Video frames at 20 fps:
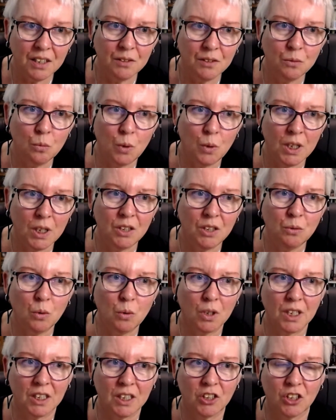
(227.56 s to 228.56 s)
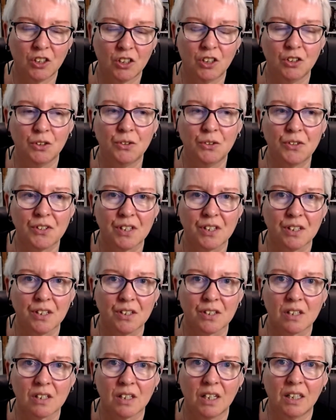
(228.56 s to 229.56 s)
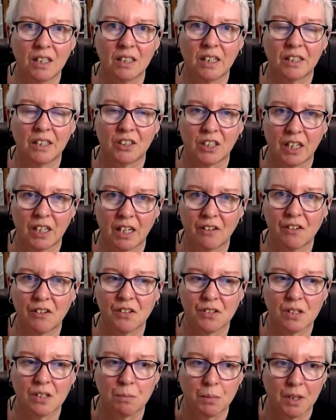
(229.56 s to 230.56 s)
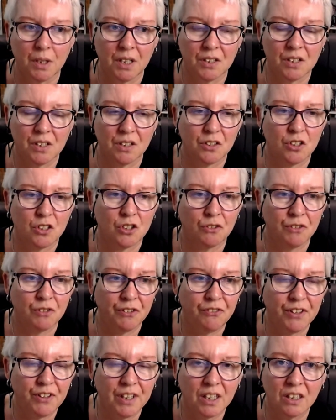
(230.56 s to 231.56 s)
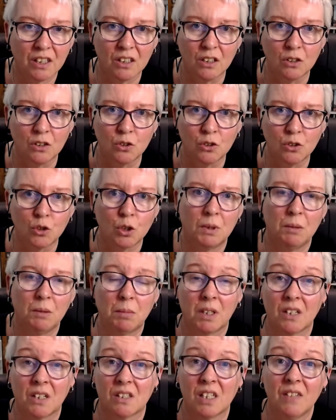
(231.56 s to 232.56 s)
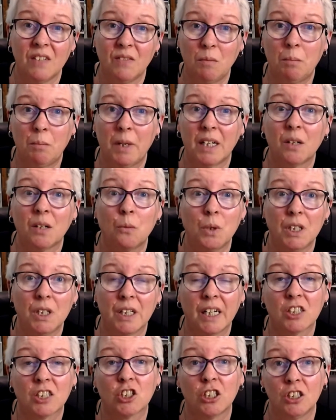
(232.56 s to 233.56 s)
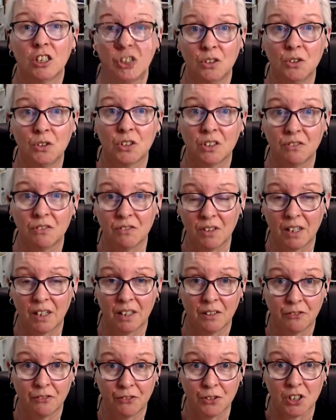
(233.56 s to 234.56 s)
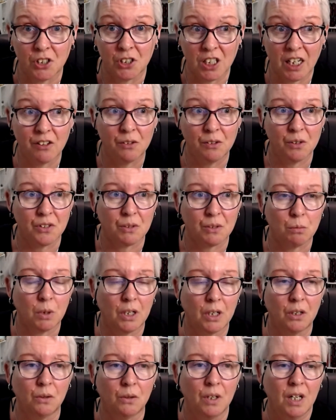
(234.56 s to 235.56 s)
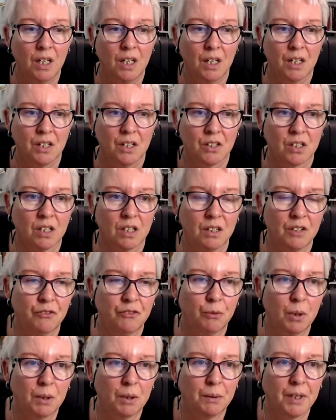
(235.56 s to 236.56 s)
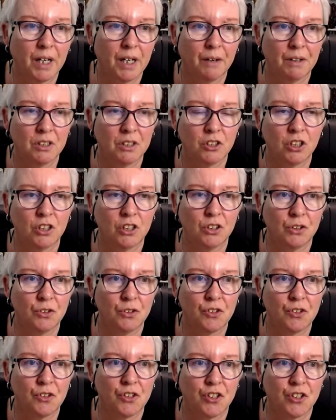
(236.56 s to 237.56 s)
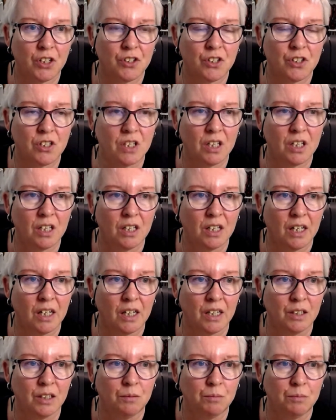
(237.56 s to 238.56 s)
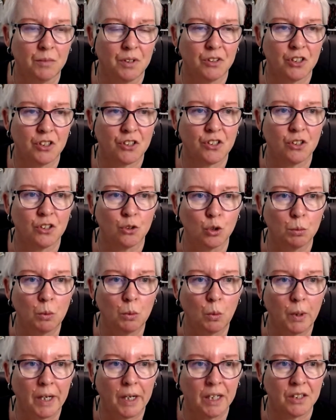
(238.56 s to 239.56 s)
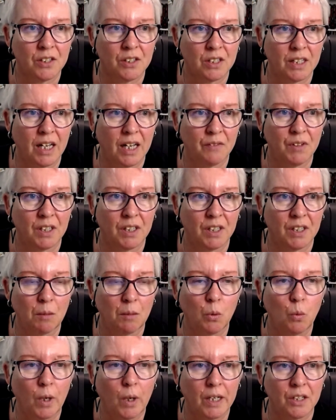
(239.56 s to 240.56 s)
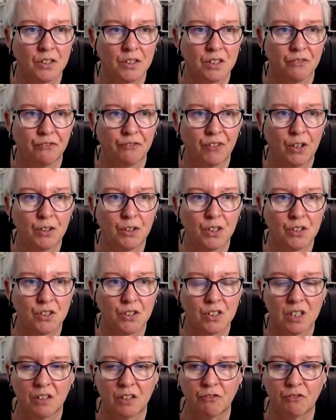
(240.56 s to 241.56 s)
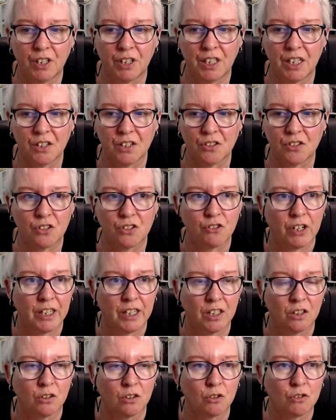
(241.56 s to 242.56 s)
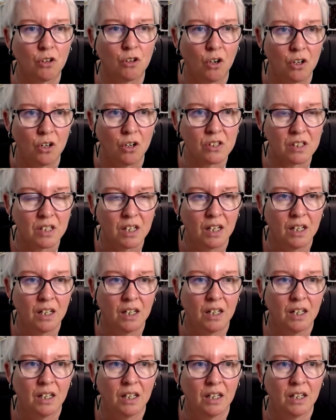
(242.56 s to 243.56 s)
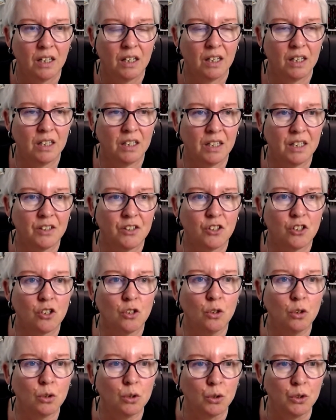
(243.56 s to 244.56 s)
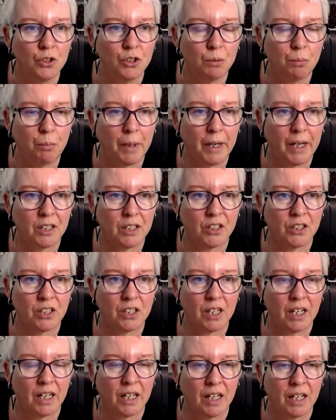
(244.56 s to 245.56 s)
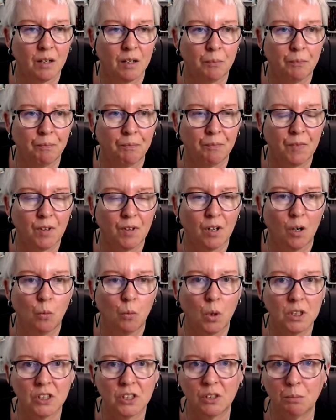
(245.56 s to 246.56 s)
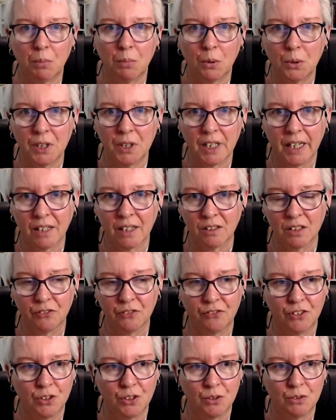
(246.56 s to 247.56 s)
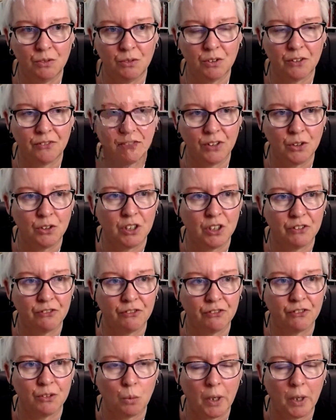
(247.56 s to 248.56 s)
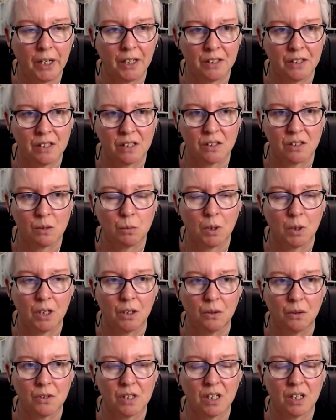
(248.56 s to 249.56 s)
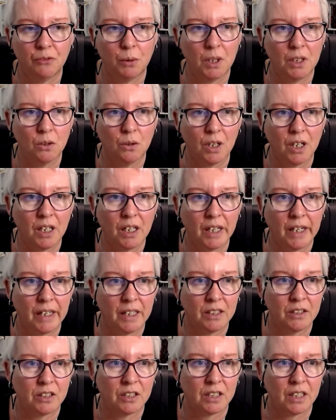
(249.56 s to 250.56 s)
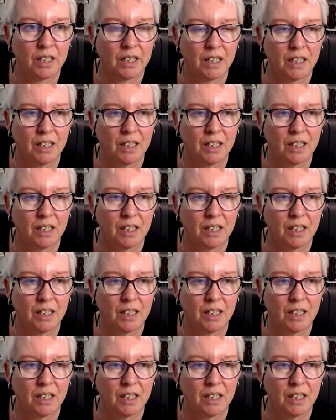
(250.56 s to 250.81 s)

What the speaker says: when you're wanting to use this in a tarot spread, so it's terrific in the Lenormand, but it's even better when you actually use it for tarot as well. So if we were going to use just the normal ways, having 1 as the focus and reading straight across, it's good, but I wanted to point out a few different ways as well. So if we're looking at